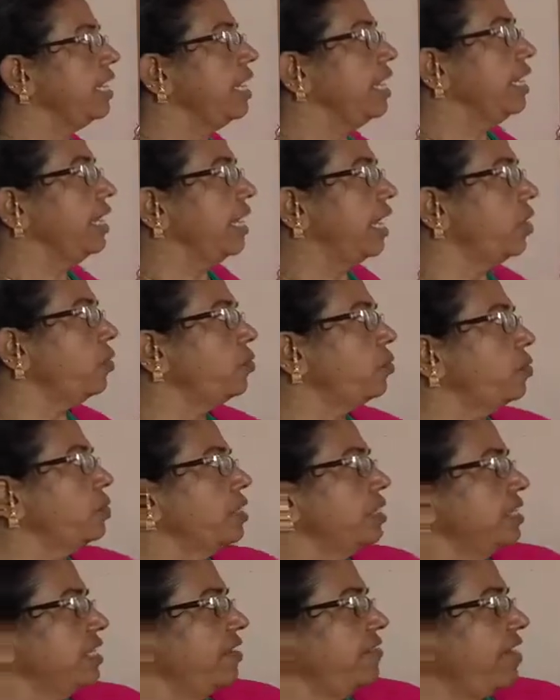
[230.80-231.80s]
Now
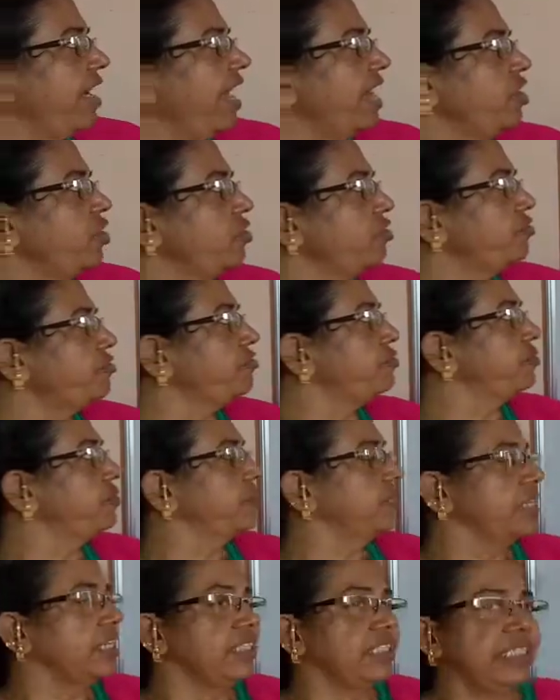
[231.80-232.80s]
the value of
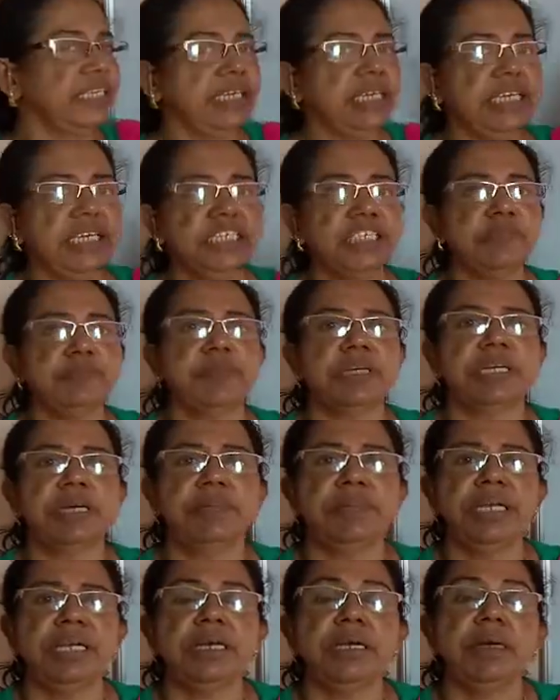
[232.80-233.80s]
g is
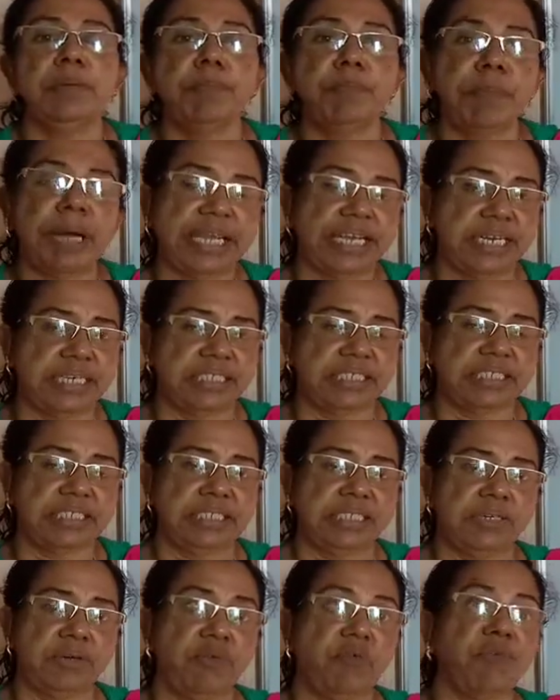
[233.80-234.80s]
becoming minus.
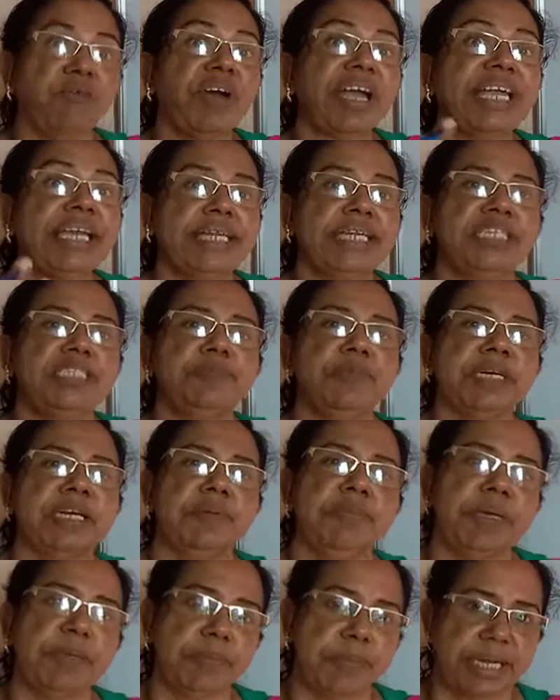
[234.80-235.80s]
Why it is
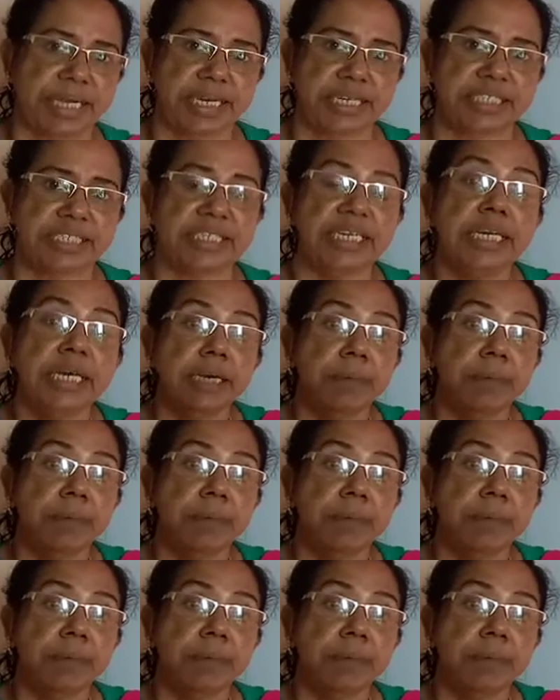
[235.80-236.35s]
becoming minus?